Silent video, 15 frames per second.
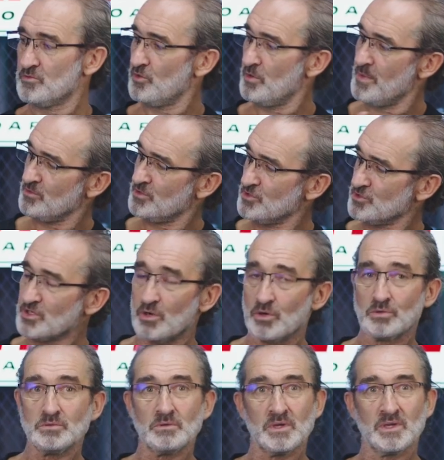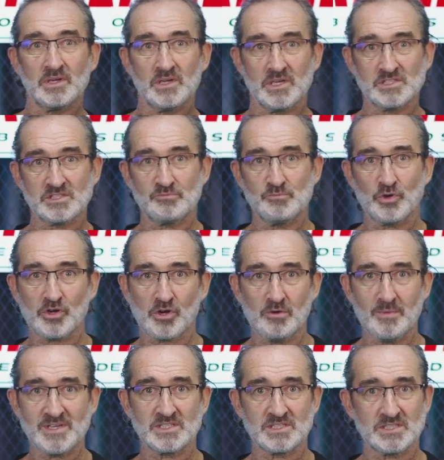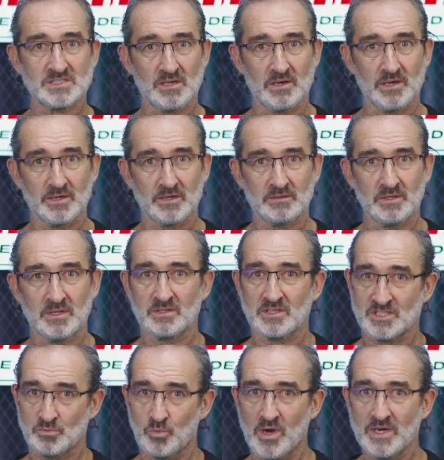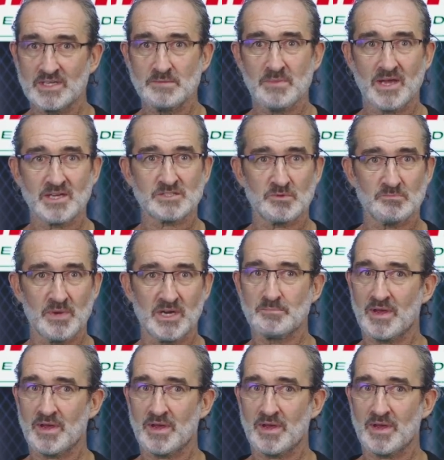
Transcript: The remote control is of monochromatic design that is widely matched with many